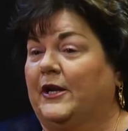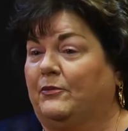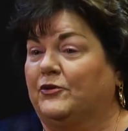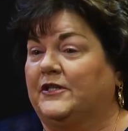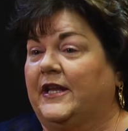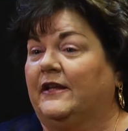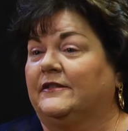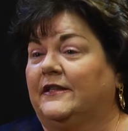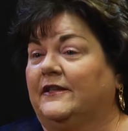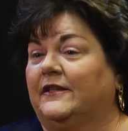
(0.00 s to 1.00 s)
kind of
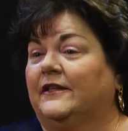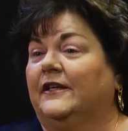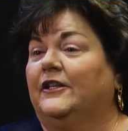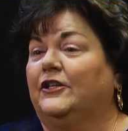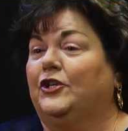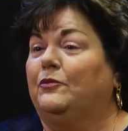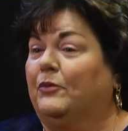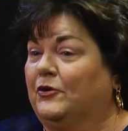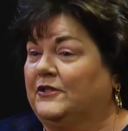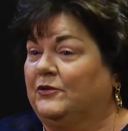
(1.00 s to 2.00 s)
personality the new
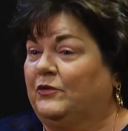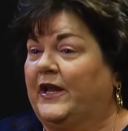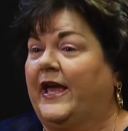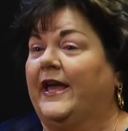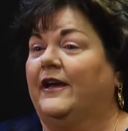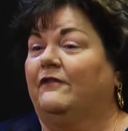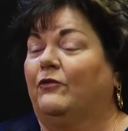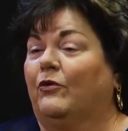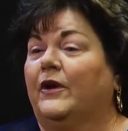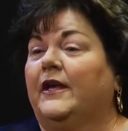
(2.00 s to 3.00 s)
person would have
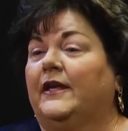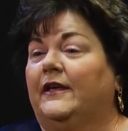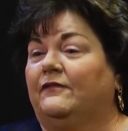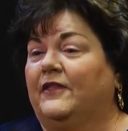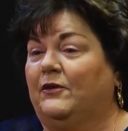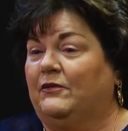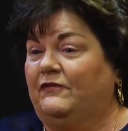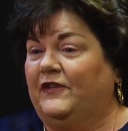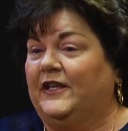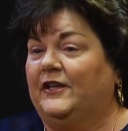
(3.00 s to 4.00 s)
or if they would
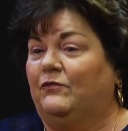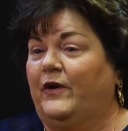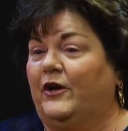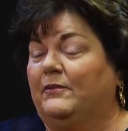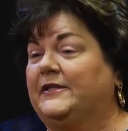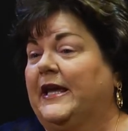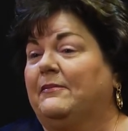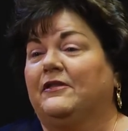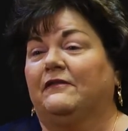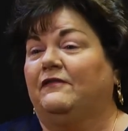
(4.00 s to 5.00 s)
fit in well, but
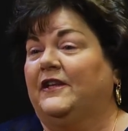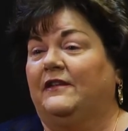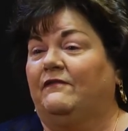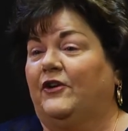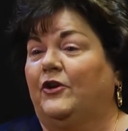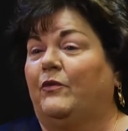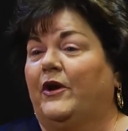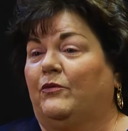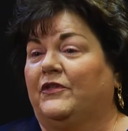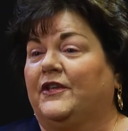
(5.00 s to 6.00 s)
Tabitha fit in very
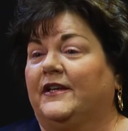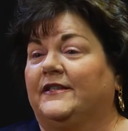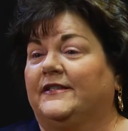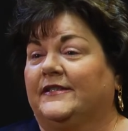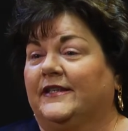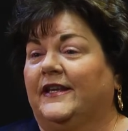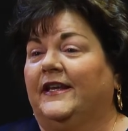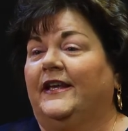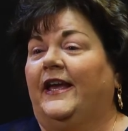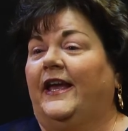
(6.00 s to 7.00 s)
well with us.
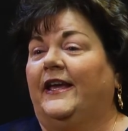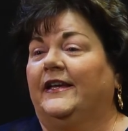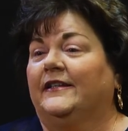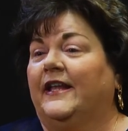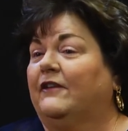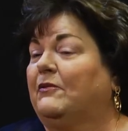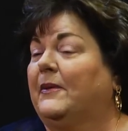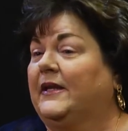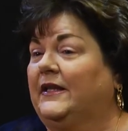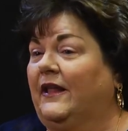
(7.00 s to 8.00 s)
And
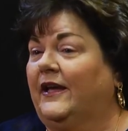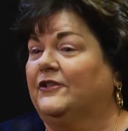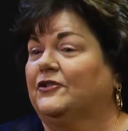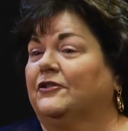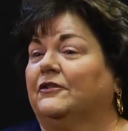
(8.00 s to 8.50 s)
everybody liked her,